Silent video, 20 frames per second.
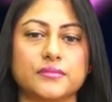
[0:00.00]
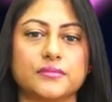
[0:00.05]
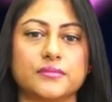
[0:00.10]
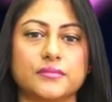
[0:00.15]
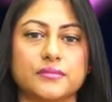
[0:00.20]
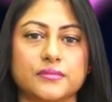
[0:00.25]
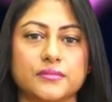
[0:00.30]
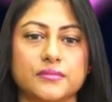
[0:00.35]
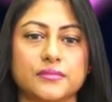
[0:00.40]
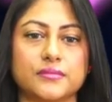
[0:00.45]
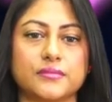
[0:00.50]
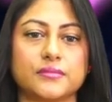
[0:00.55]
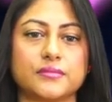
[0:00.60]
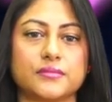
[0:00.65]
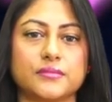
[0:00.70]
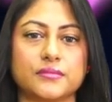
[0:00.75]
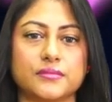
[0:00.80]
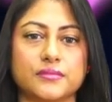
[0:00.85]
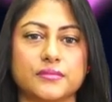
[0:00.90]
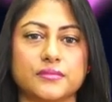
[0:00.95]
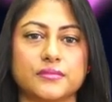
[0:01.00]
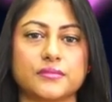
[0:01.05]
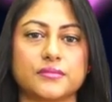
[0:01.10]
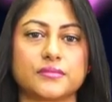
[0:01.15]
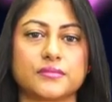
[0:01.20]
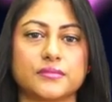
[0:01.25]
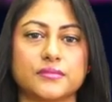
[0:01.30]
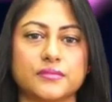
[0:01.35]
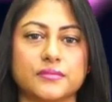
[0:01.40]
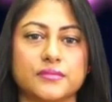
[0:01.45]

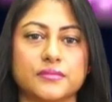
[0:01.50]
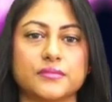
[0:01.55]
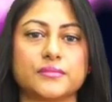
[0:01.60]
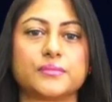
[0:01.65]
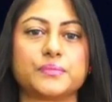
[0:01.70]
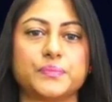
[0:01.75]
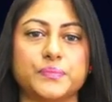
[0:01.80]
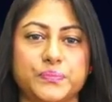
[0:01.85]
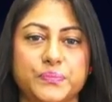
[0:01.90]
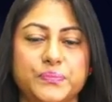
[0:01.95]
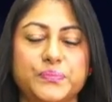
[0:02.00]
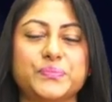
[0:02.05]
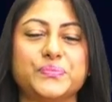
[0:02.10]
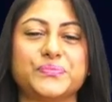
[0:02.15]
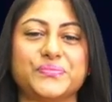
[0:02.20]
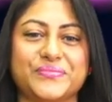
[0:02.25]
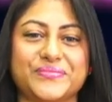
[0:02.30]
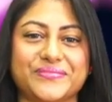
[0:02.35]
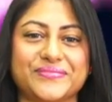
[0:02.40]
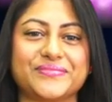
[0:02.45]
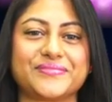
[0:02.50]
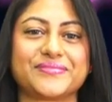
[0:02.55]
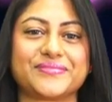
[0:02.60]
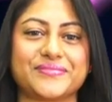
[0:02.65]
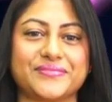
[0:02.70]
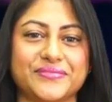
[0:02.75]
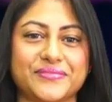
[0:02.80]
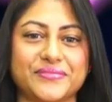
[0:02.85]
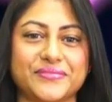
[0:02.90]
(not speaking)